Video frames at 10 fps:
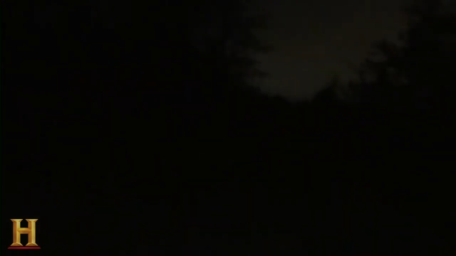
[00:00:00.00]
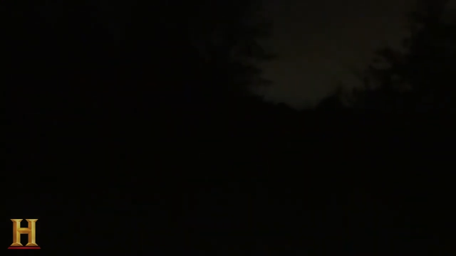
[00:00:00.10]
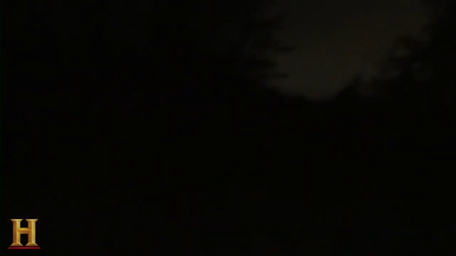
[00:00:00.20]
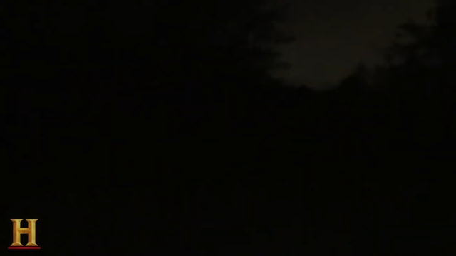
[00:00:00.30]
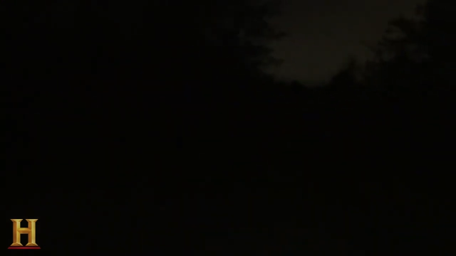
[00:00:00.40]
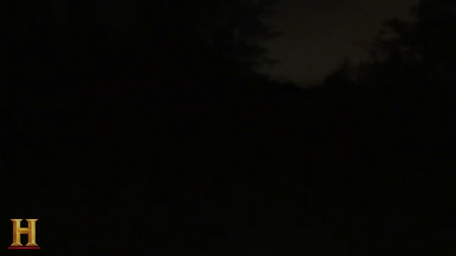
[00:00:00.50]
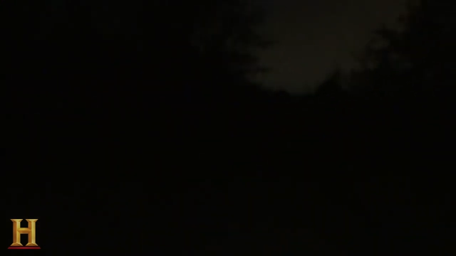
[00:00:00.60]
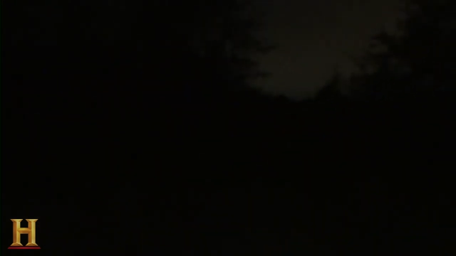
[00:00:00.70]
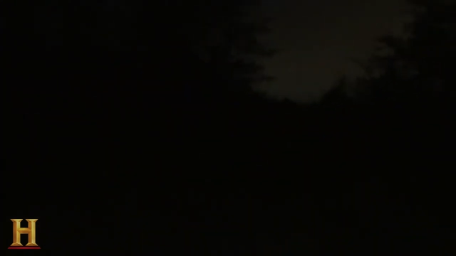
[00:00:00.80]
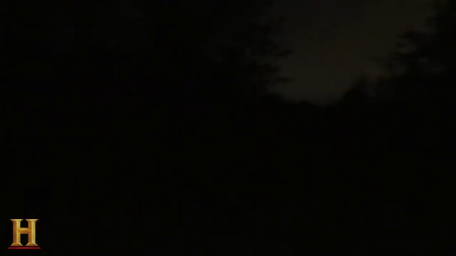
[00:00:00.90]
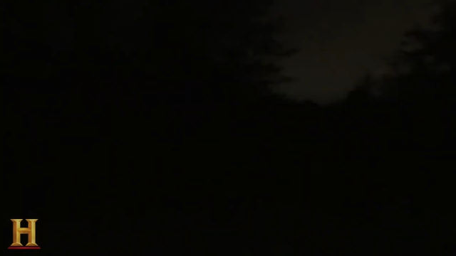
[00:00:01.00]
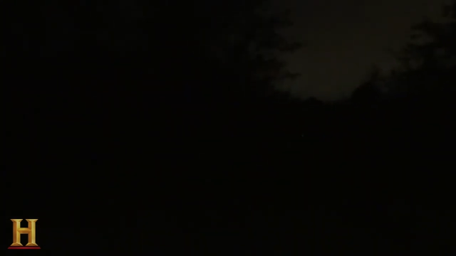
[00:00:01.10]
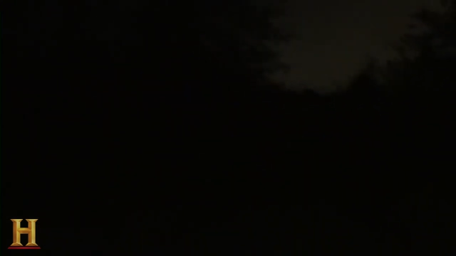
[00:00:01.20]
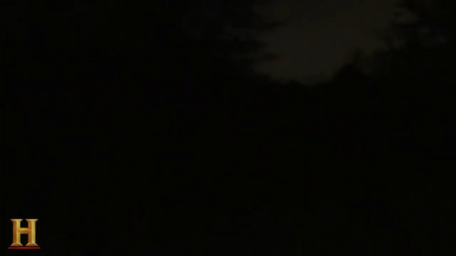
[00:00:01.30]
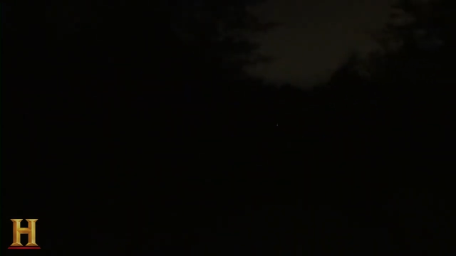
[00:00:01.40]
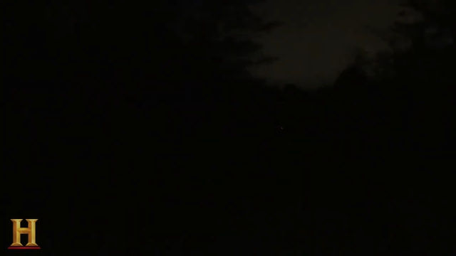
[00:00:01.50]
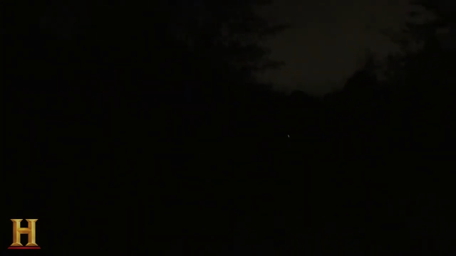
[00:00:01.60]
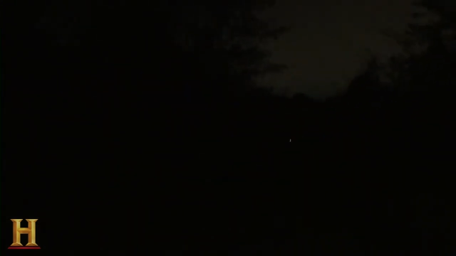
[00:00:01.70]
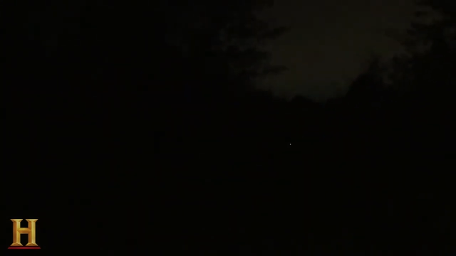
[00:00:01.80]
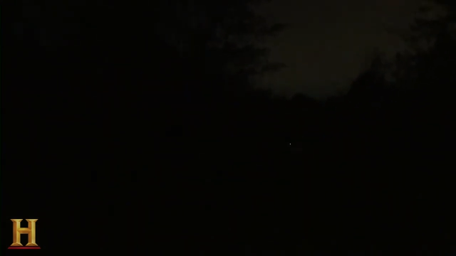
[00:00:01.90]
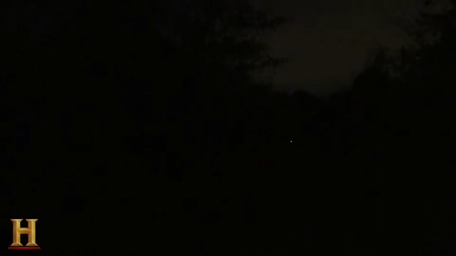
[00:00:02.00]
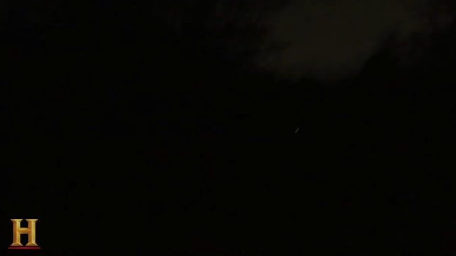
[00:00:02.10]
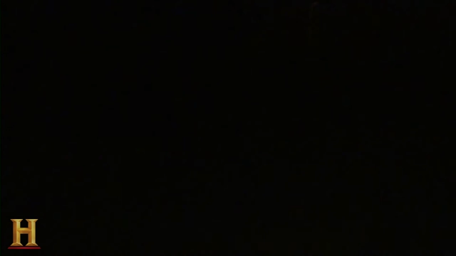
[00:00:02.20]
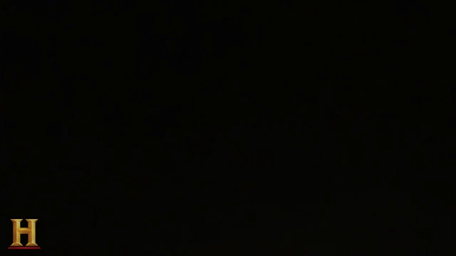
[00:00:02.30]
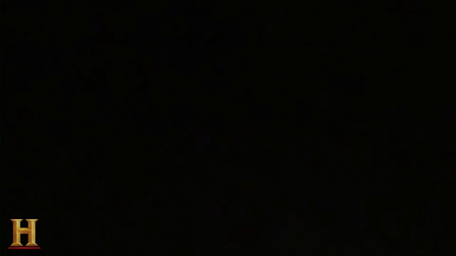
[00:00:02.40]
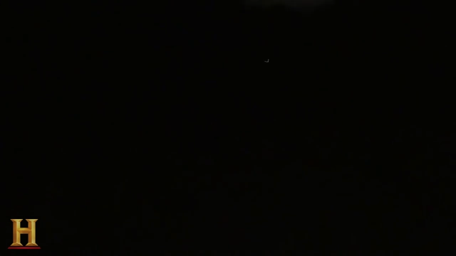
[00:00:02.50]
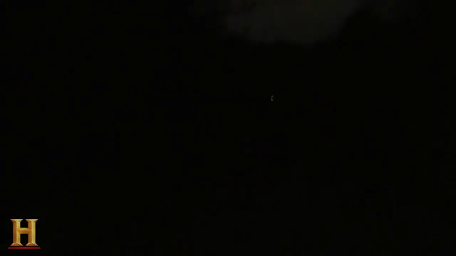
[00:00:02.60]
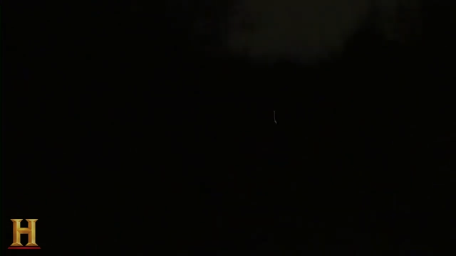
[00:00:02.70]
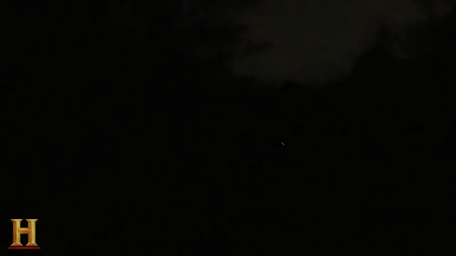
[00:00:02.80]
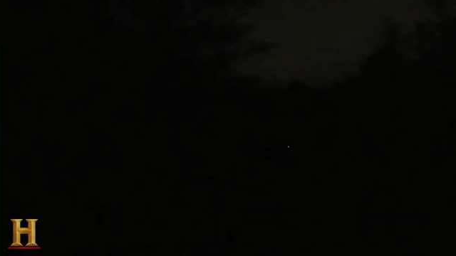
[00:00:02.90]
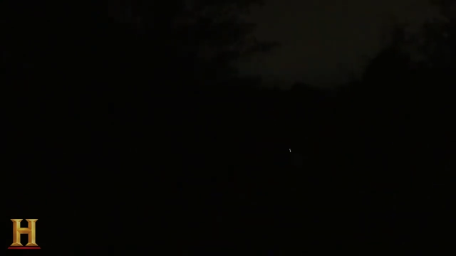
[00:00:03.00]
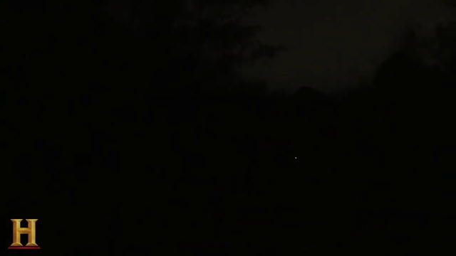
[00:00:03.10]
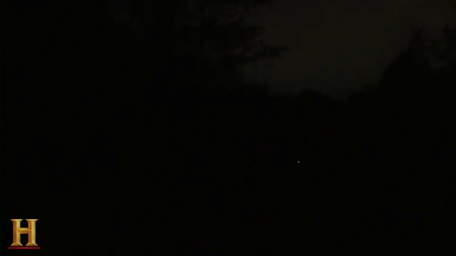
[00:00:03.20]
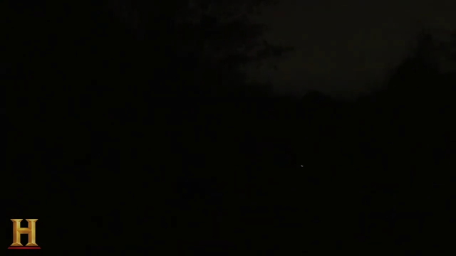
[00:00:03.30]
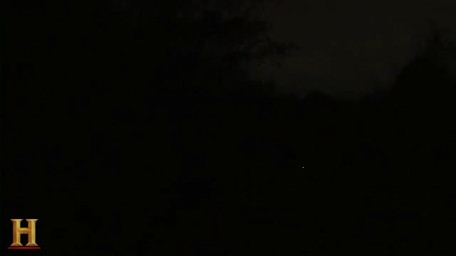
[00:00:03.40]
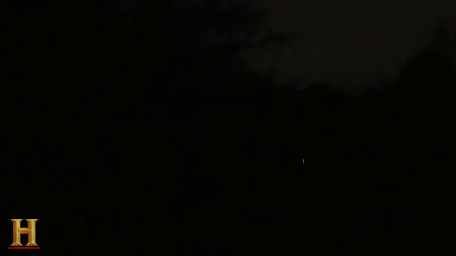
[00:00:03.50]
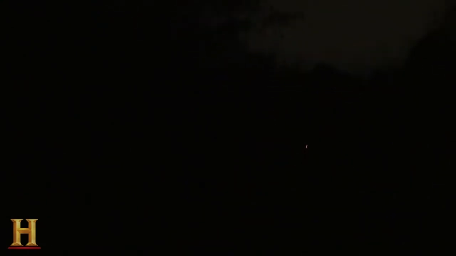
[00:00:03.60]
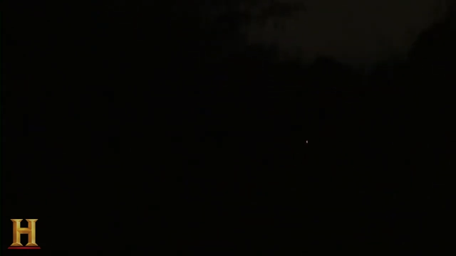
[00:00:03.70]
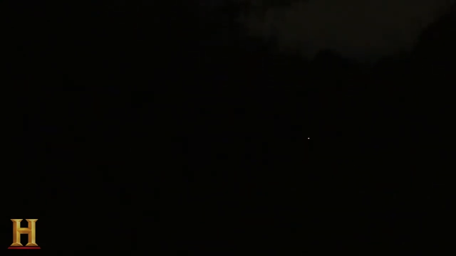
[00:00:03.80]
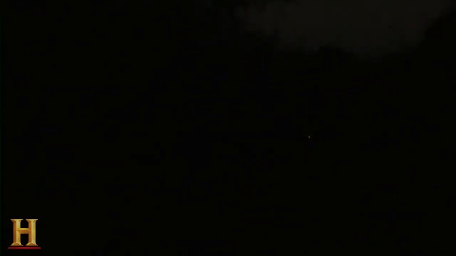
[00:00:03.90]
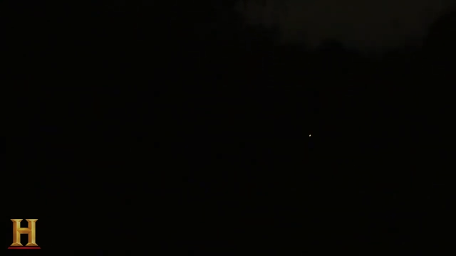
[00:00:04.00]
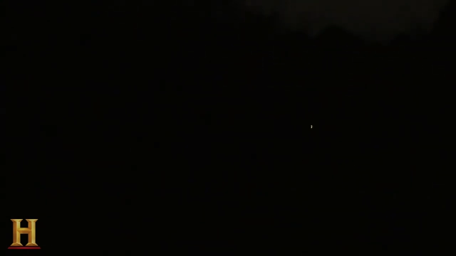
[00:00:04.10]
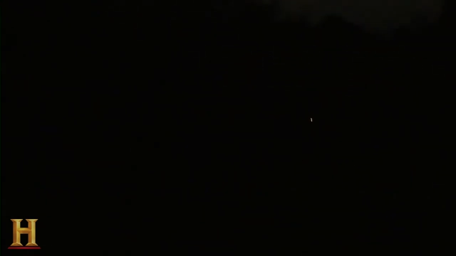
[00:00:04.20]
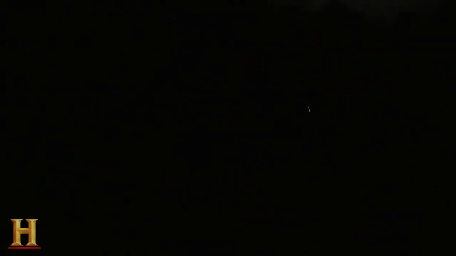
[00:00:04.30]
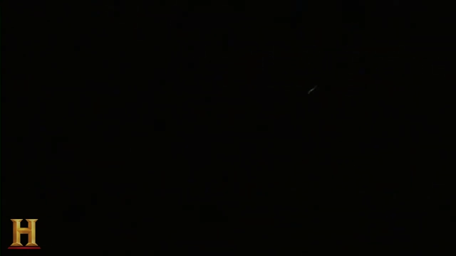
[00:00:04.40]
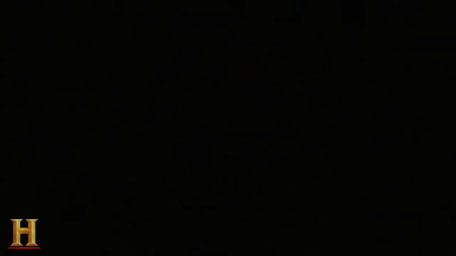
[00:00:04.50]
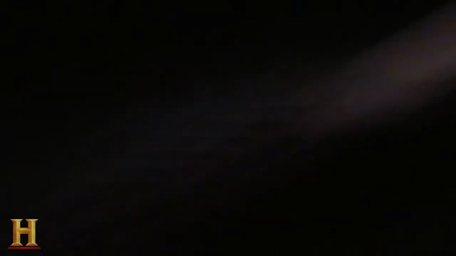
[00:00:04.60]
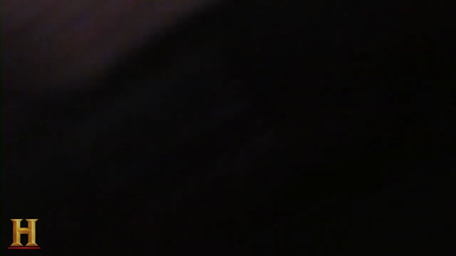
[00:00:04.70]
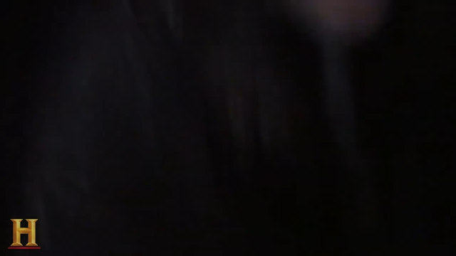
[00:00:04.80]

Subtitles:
(no speaker visible)